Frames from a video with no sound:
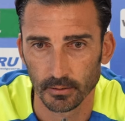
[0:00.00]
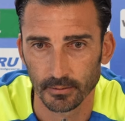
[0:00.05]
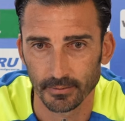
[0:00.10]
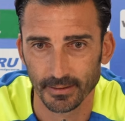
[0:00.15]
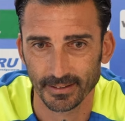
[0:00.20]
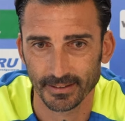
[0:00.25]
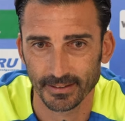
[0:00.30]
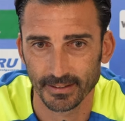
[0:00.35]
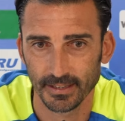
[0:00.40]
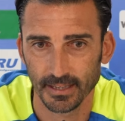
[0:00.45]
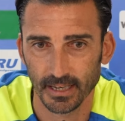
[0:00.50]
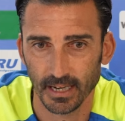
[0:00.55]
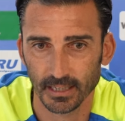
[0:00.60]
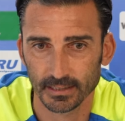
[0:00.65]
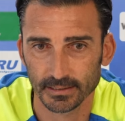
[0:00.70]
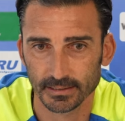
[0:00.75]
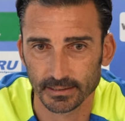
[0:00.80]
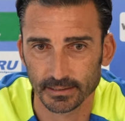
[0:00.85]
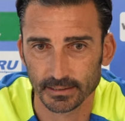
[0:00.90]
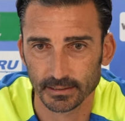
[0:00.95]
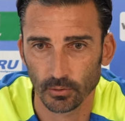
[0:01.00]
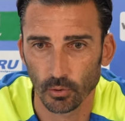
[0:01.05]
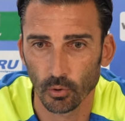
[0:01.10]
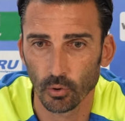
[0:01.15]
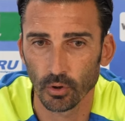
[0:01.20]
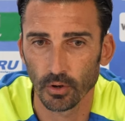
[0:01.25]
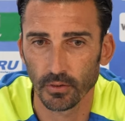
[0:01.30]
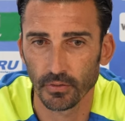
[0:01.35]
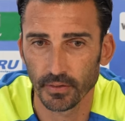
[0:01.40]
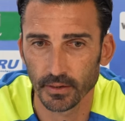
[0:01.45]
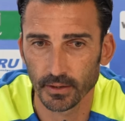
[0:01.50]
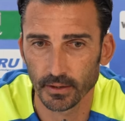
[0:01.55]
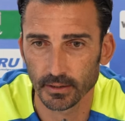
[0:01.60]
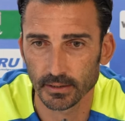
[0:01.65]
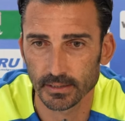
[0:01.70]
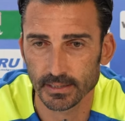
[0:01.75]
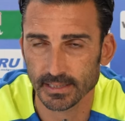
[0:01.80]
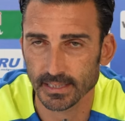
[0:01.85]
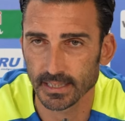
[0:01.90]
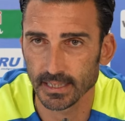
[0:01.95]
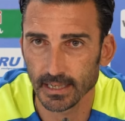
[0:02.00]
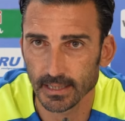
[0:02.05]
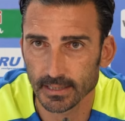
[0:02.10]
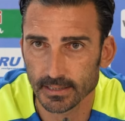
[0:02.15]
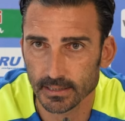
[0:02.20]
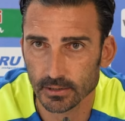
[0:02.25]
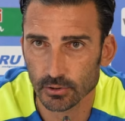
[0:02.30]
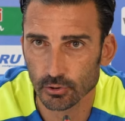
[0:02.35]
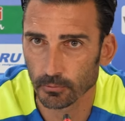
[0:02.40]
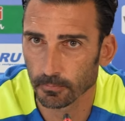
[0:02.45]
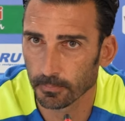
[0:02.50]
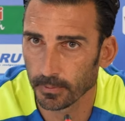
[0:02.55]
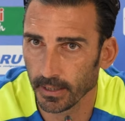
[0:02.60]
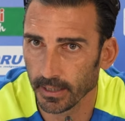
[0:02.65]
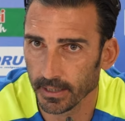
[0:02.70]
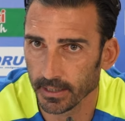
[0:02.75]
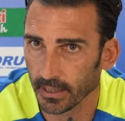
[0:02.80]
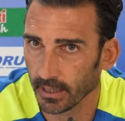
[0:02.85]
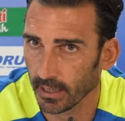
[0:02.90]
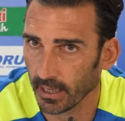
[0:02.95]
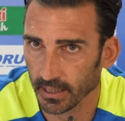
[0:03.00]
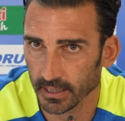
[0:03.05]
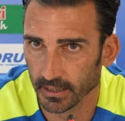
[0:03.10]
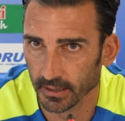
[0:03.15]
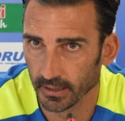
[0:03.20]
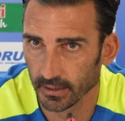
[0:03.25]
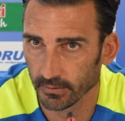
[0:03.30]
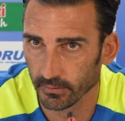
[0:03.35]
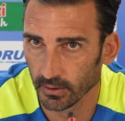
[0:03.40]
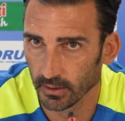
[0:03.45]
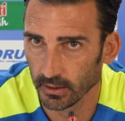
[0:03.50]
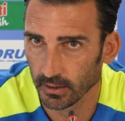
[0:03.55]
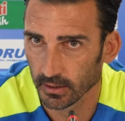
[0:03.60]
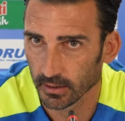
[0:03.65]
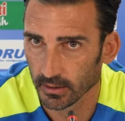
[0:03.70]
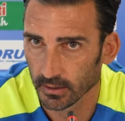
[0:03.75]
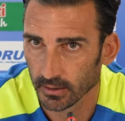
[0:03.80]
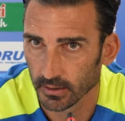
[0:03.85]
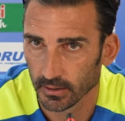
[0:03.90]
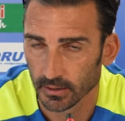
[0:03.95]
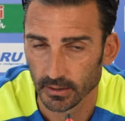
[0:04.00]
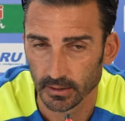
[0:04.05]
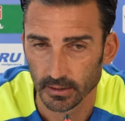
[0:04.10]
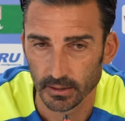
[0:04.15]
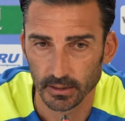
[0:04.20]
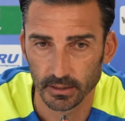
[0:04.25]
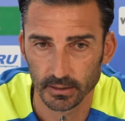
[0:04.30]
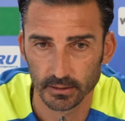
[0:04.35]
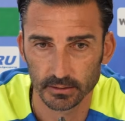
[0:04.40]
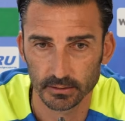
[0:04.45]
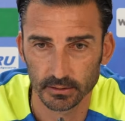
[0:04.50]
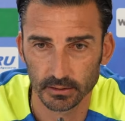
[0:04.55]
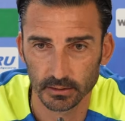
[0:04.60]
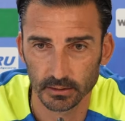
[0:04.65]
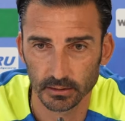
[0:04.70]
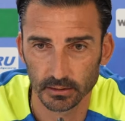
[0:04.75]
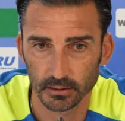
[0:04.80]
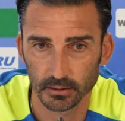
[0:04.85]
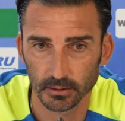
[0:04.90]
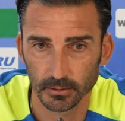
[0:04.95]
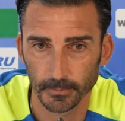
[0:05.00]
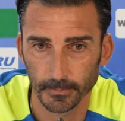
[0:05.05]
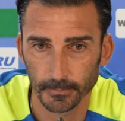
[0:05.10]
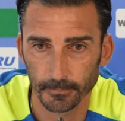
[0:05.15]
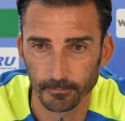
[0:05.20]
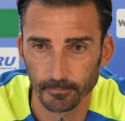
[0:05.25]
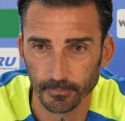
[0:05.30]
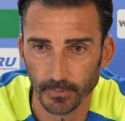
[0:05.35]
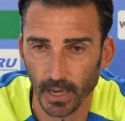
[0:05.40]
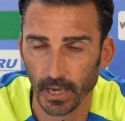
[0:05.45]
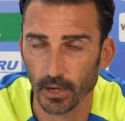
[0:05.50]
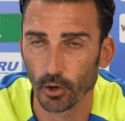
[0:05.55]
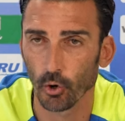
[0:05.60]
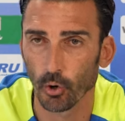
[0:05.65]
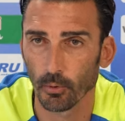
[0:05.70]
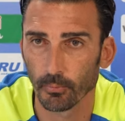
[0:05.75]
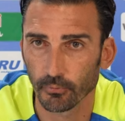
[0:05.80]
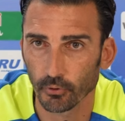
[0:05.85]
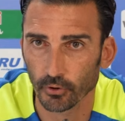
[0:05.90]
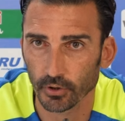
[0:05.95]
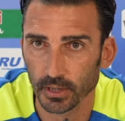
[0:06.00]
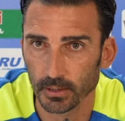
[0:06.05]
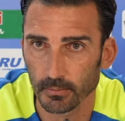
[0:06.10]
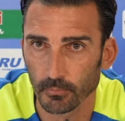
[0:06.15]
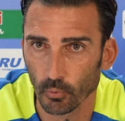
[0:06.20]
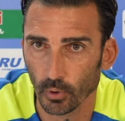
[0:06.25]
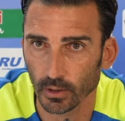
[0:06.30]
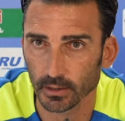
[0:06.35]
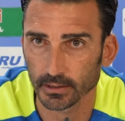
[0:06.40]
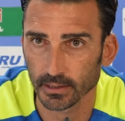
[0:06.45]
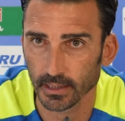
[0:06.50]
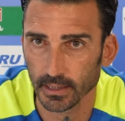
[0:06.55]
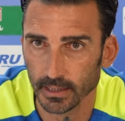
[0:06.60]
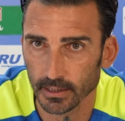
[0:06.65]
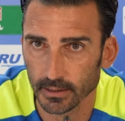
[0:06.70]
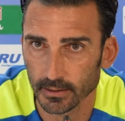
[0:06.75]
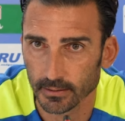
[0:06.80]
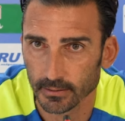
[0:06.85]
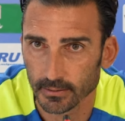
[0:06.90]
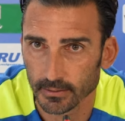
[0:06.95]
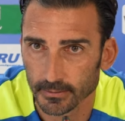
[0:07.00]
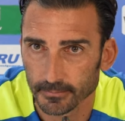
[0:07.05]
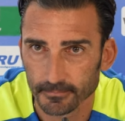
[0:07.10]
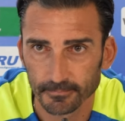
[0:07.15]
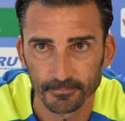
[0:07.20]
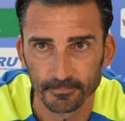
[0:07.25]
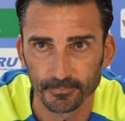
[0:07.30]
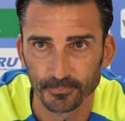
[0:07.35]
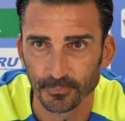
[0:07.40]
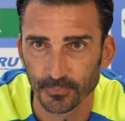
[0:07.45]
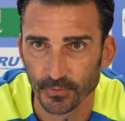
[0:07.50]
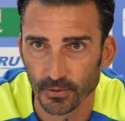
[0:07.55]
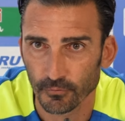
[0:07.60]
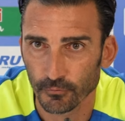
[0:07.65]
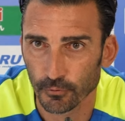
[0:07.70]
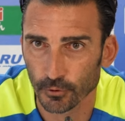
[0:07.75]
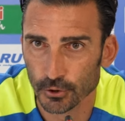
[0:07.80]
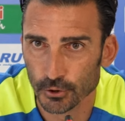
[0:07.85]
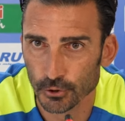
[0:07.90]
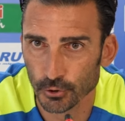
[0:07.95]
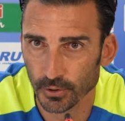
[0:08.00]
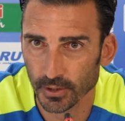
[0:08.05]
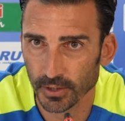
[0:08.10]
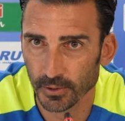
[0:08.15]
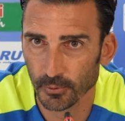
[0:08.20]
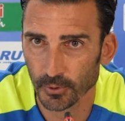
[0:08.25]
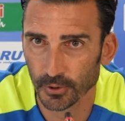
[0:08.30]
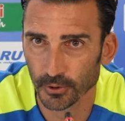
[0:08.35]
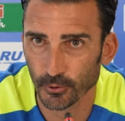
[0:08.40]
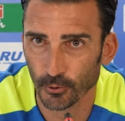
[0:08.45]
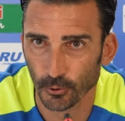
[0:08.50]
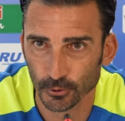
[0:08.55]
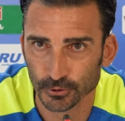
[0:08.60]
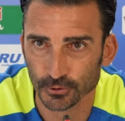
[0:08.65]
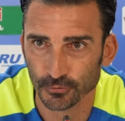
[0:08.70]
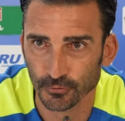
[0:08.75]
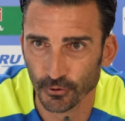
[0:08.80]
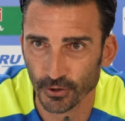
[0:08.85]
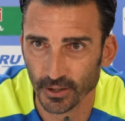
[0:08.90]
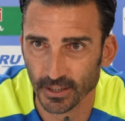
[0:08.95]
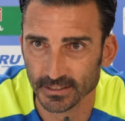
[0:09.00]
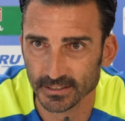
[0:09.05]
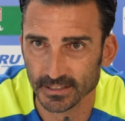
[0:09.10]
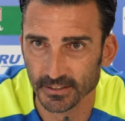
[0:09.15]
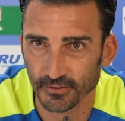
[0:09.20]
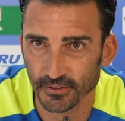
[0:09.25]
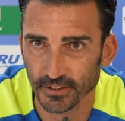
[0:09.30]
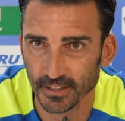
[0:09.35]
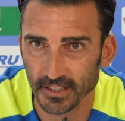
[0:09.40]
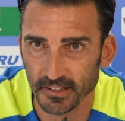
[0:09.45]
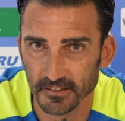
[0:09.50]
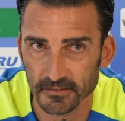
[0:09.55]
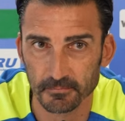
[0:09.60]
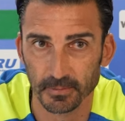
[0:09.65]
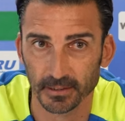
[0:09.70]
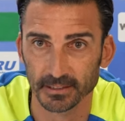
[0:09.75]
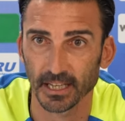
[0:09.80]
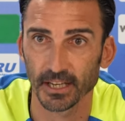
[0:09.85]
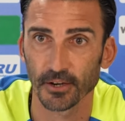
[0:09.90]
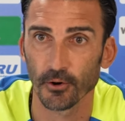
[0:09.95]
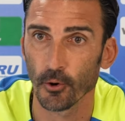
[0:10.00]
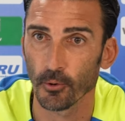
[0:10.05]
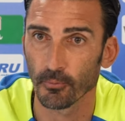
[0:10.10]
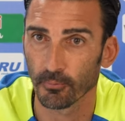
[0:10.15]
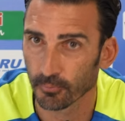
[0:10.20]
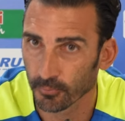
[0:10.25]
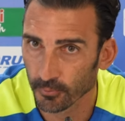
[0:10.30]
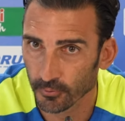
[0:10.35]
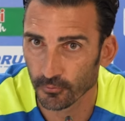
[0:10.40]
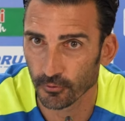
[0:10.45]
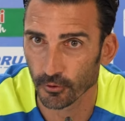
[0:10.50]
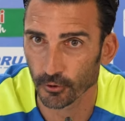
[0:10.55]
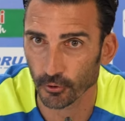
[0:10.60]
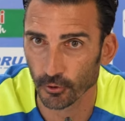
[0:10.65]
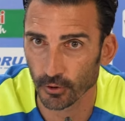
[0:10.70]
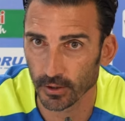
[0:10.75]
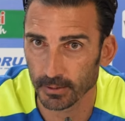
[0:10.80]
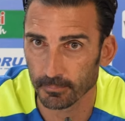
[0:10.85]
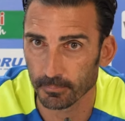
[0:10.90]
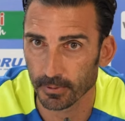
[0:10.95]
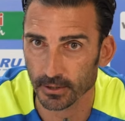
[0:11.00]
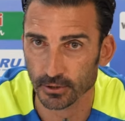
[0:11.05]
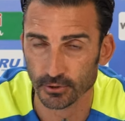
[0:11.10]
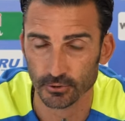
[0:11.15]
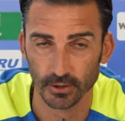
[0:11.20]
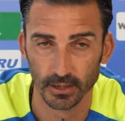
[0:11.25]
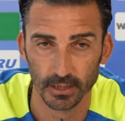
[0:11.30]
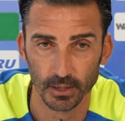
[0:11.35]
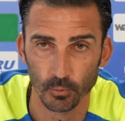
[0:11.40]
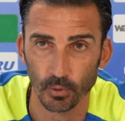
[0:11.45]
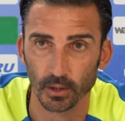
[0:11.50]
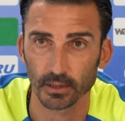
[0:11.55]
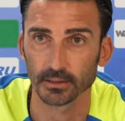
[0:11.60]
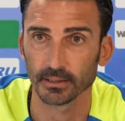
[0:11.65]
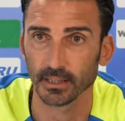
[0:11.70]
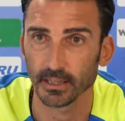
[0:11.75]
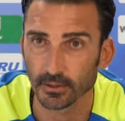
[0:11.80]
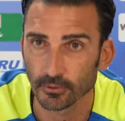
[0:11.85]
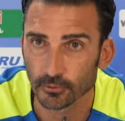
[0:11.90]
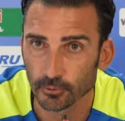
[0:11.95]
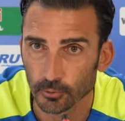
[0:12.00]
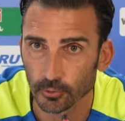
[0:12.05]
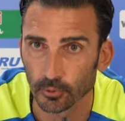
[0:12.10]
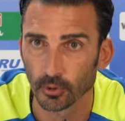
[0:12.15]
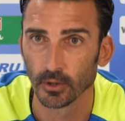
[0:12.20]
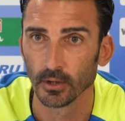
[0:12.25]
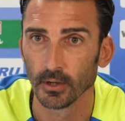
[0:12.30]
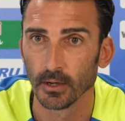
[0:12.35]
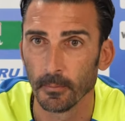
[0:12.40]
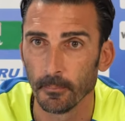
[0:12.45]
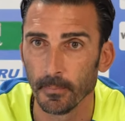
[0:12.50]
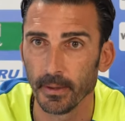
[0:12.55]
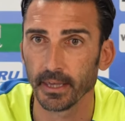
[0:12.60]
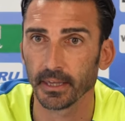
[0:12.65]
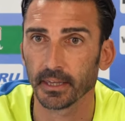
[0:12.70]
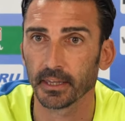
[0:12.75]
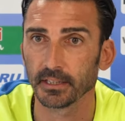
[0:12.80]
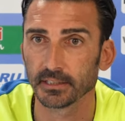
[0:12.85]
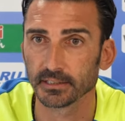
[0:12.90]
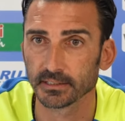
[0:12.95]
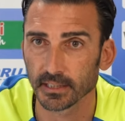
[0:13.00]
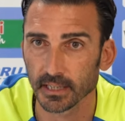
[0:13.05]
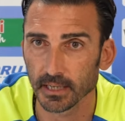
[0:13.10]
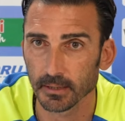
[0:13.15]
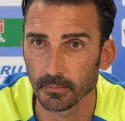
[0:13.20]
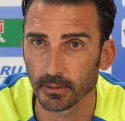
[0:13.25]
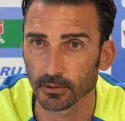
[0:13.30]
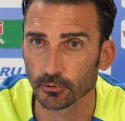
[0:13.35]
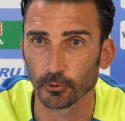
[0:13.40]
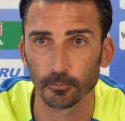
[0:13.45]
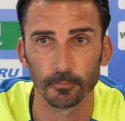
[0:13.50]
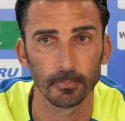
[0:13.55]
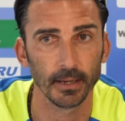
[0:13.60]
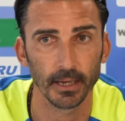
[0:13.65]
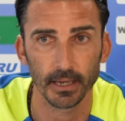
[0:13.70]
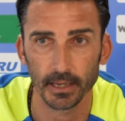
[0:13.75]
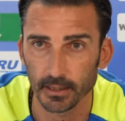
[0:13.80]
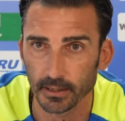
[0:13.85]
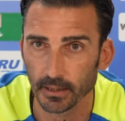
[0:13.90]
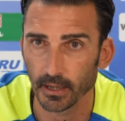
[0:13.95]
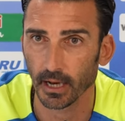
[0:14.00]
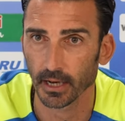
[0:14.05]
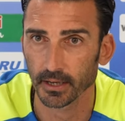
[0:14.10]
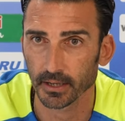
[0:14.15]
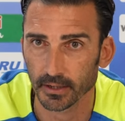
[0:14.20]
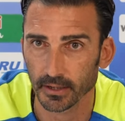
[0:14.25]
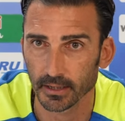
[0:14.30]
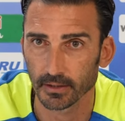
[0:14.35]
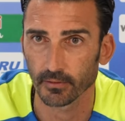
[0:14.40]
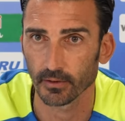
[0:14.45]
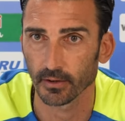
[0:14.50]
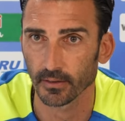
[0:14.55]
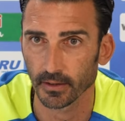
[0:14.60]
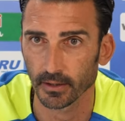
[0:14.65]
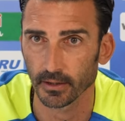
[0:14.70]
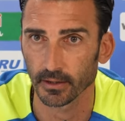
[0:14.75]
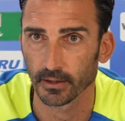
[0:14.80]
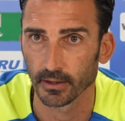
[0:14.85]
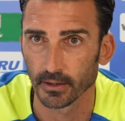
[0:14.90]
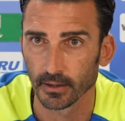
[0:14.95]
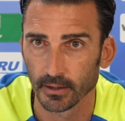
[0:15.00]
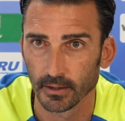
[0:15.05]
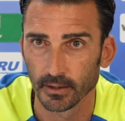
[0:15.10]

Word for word: that he has all the skills to play in a higher level, and um, I hope for him one day. For sure, he will cost for us if he leaves, but I hope for Oli personally one day to make his dream and to play in higher level than